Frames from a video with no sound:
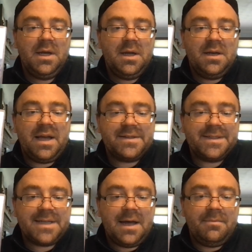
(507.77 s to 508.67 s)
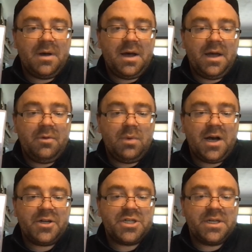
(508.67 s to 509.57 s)
Next time I
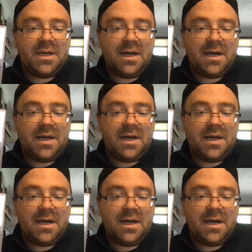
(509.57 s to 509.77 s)
watch it,